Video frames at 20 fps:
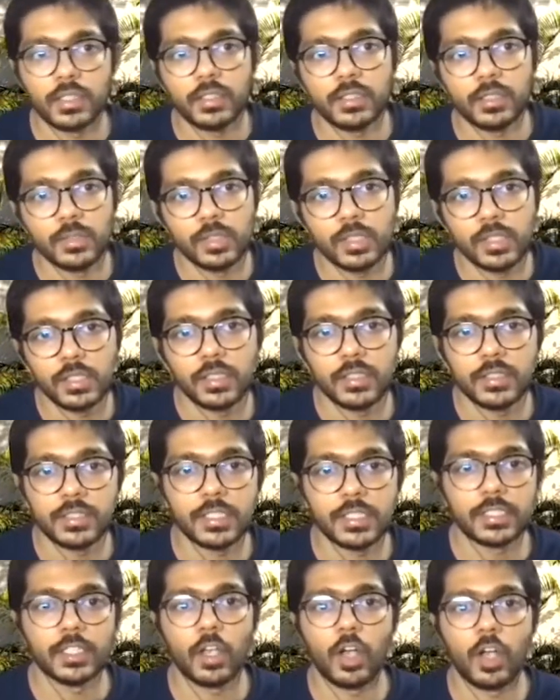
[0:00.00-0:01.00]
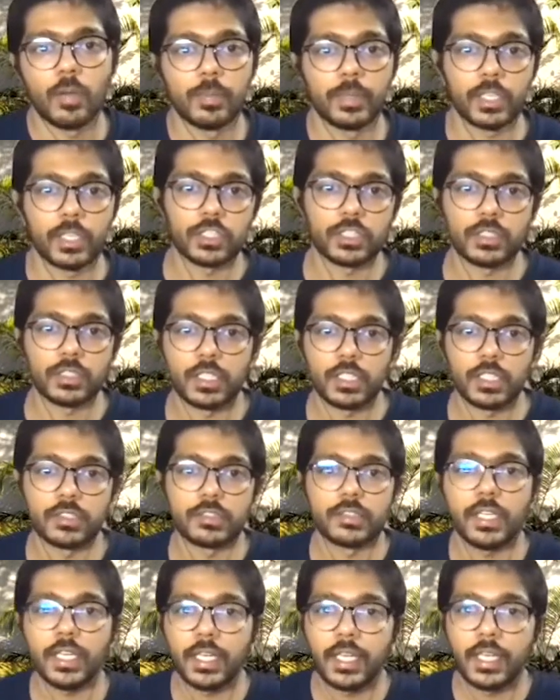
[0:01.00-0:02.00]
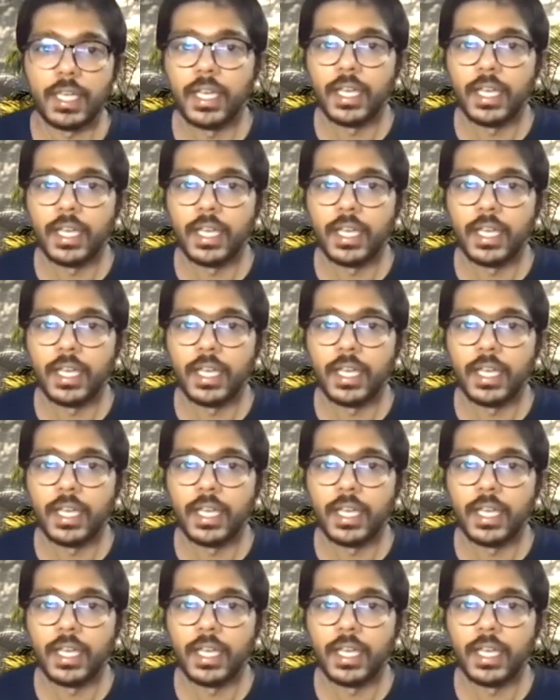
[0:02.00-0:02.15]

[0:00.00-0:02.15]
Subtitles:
you'll see the operation history